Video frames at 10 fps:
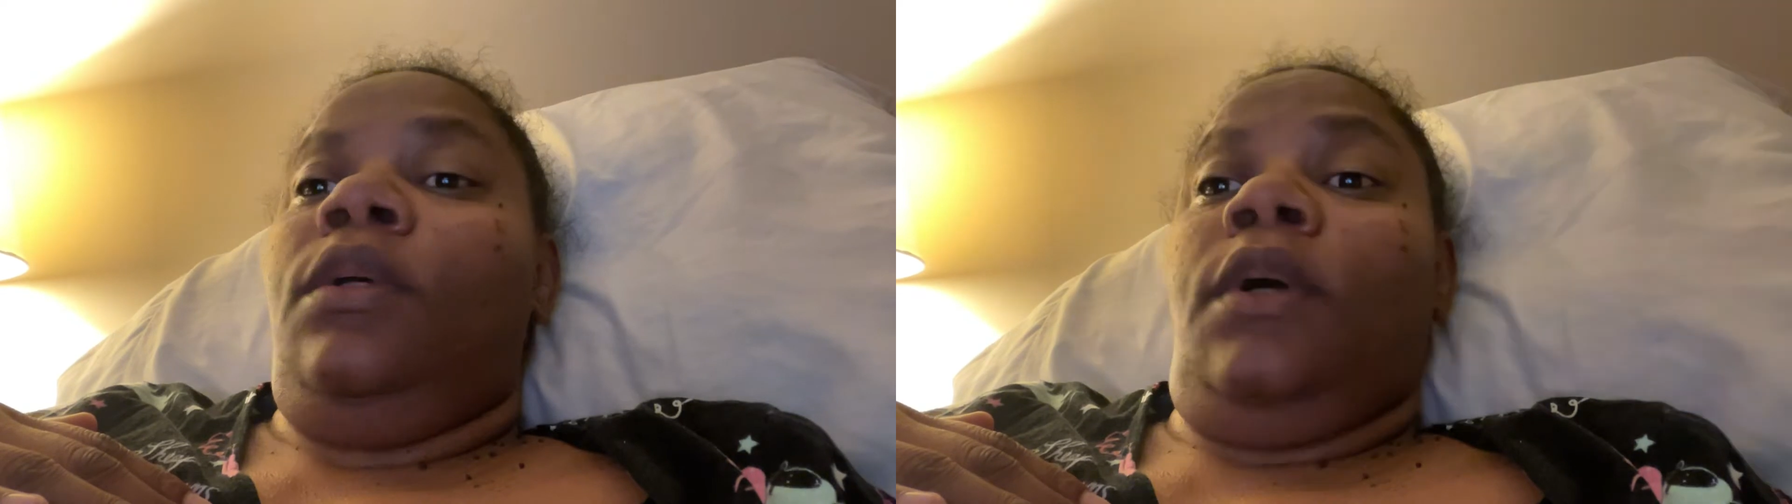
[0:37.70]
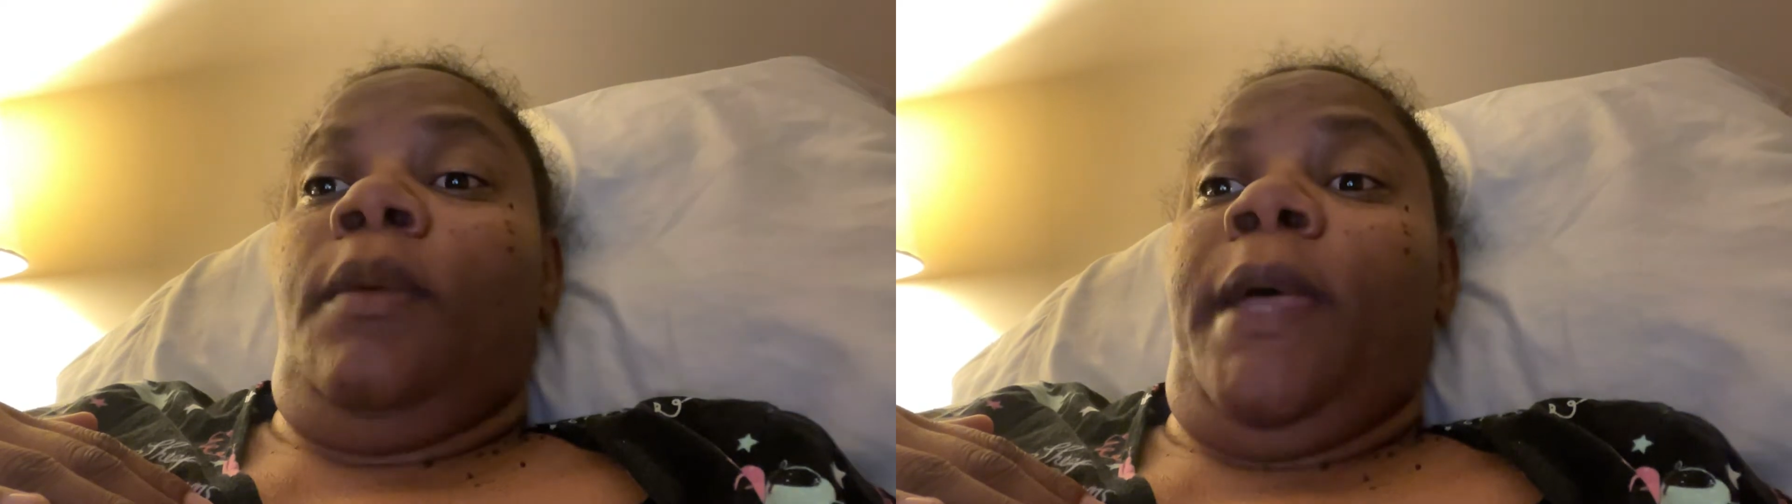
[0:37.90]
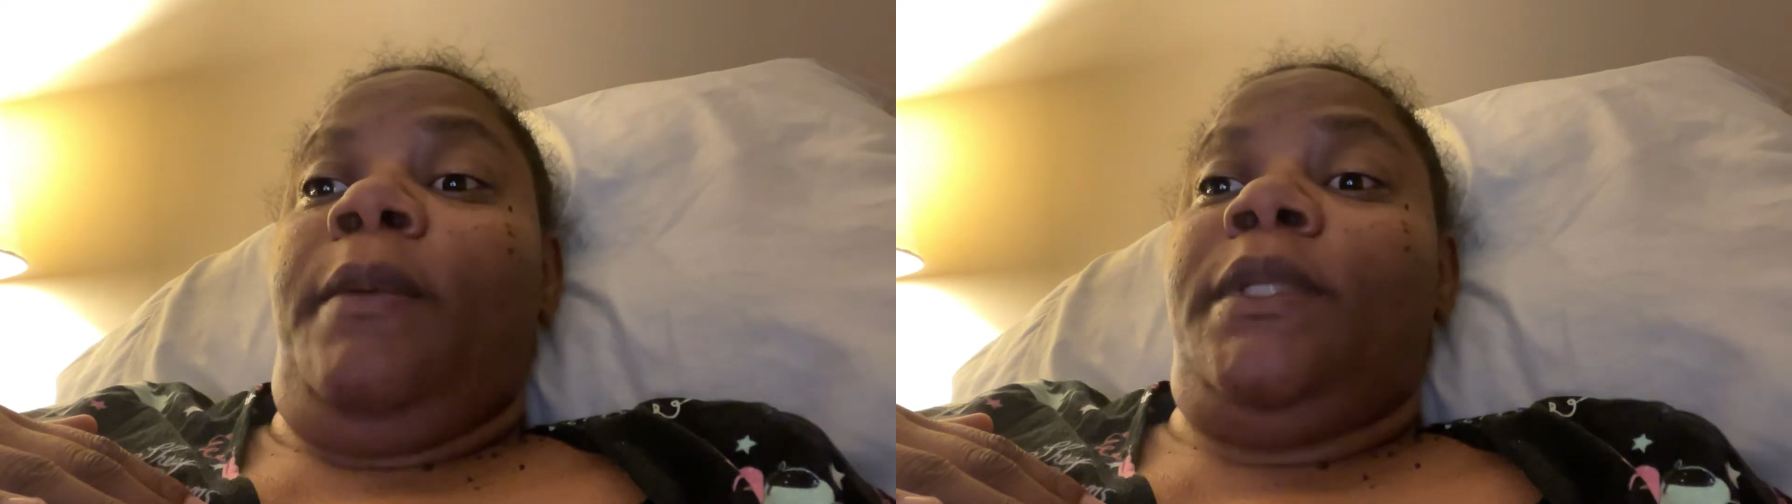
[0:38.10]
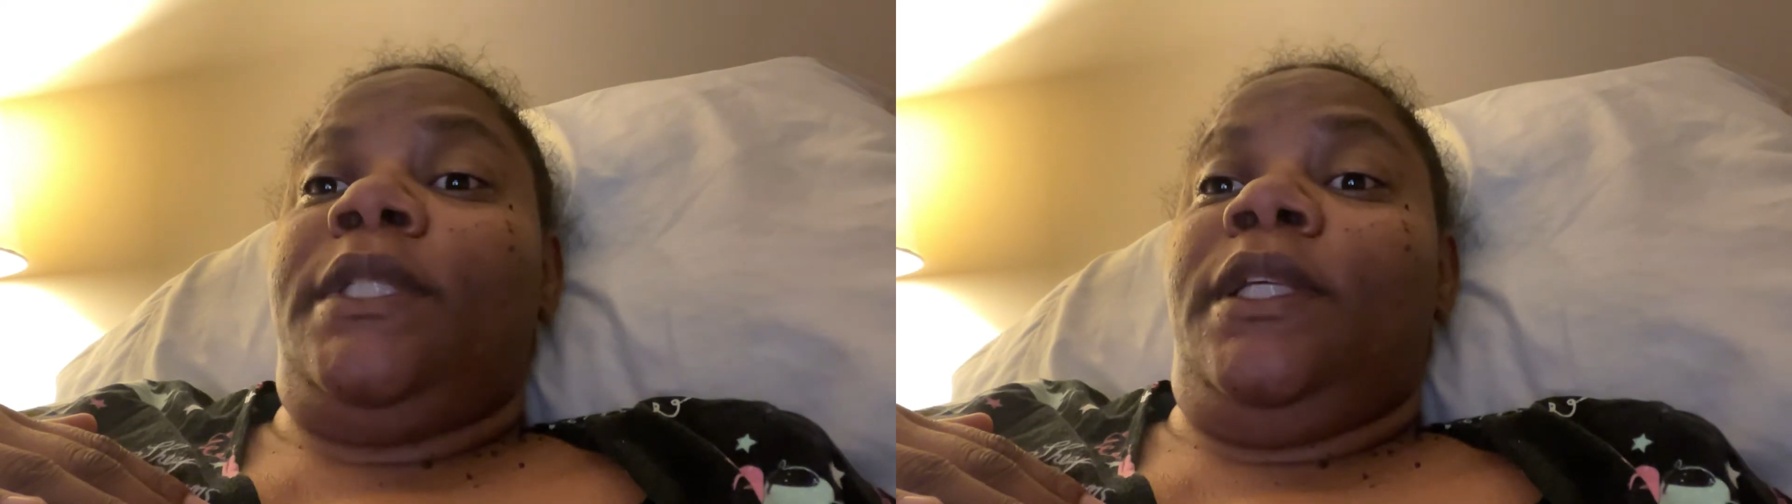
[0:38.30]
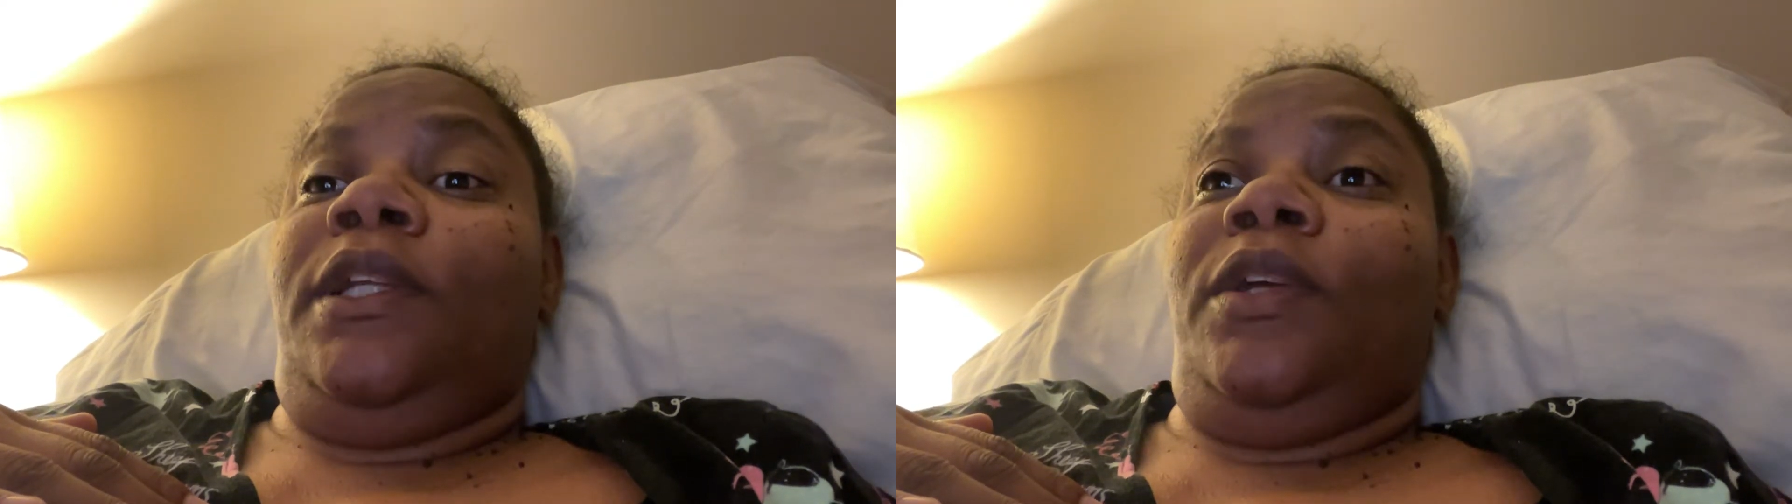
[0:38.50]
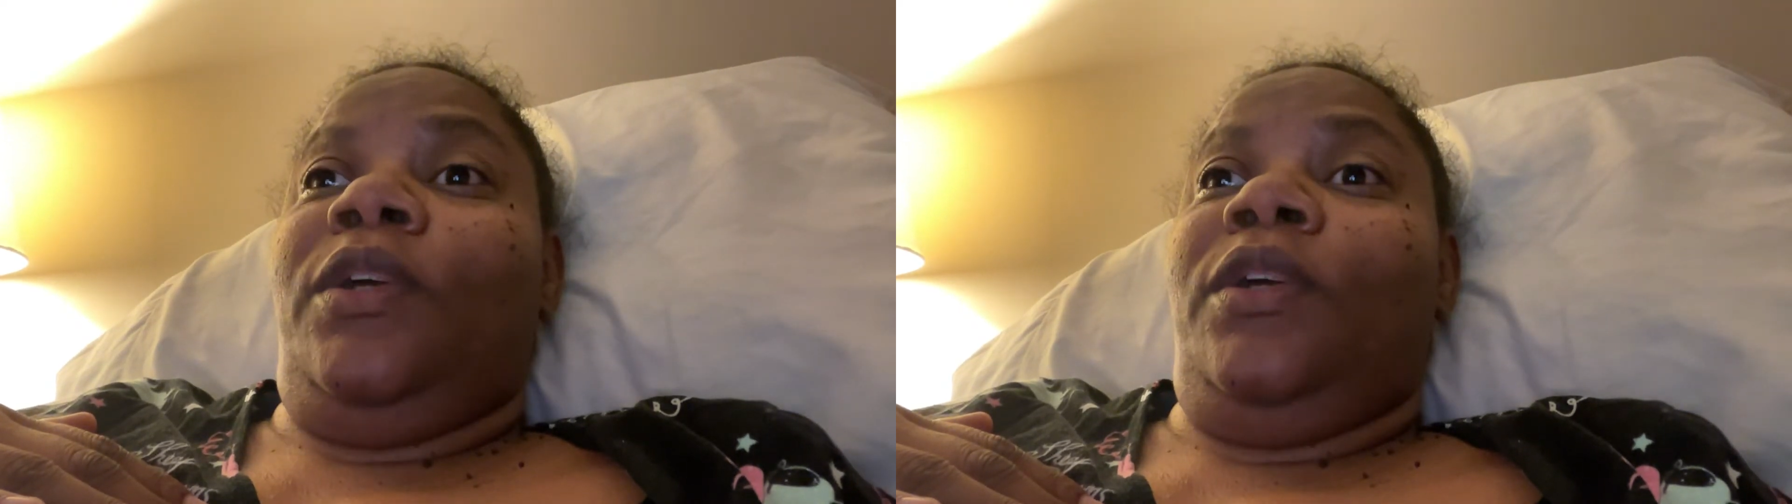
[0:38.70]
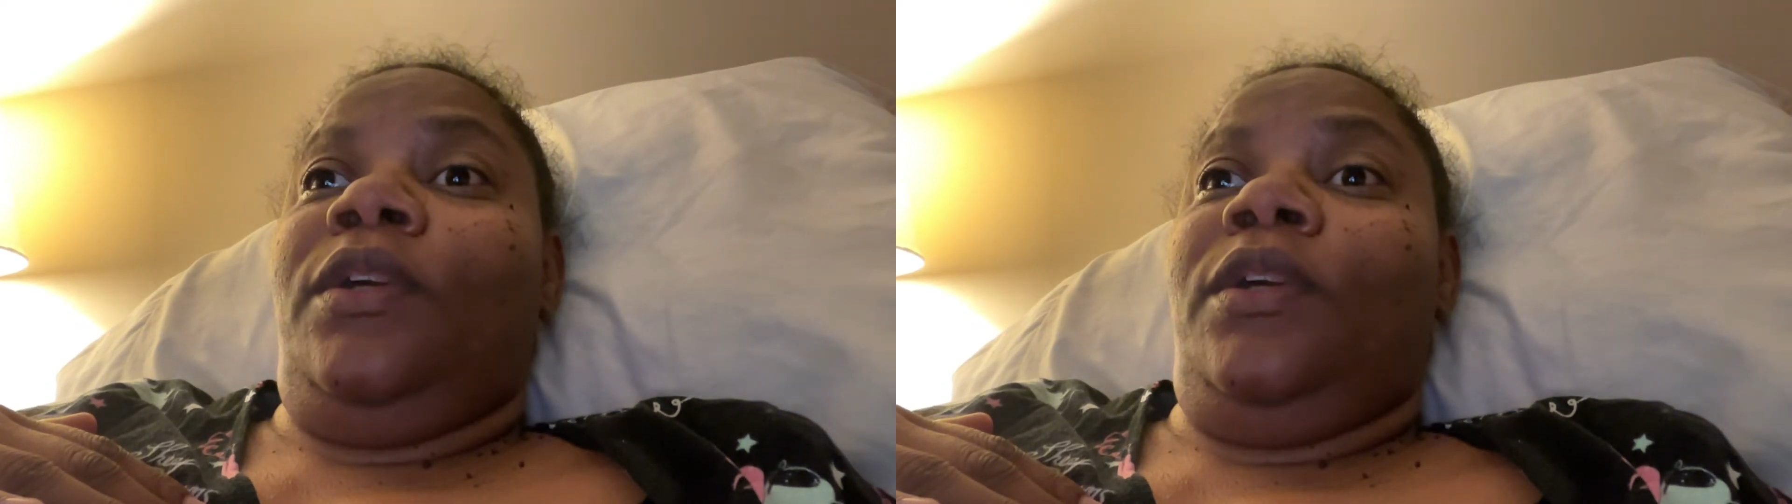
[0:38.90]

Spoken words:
a babysitter,